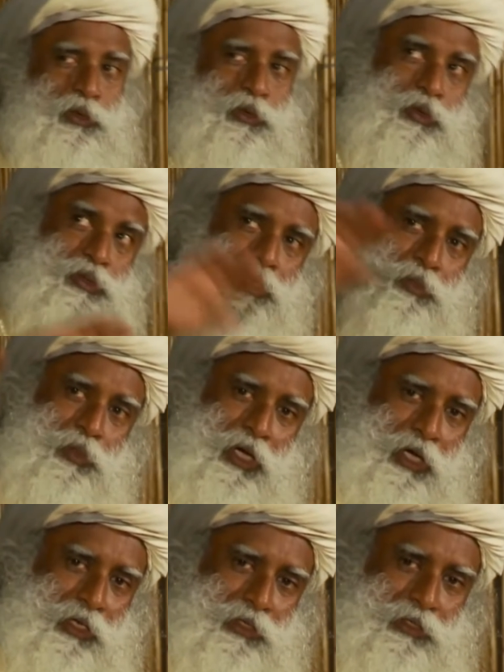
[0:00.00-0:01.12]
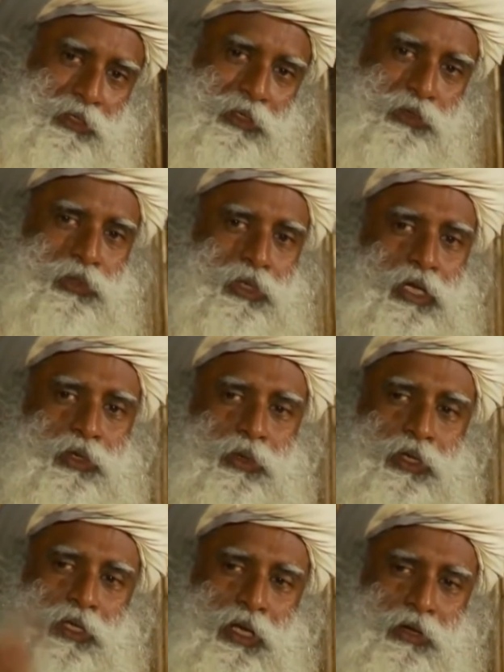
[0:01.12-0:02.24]
you go somewhere, you're not
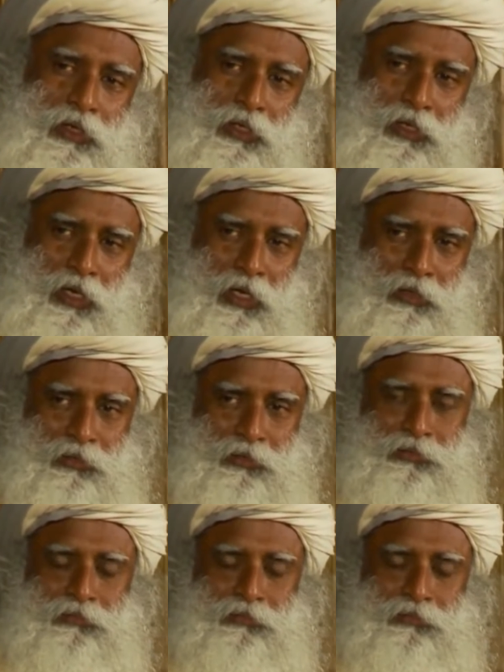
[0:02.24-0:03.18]
going round and round.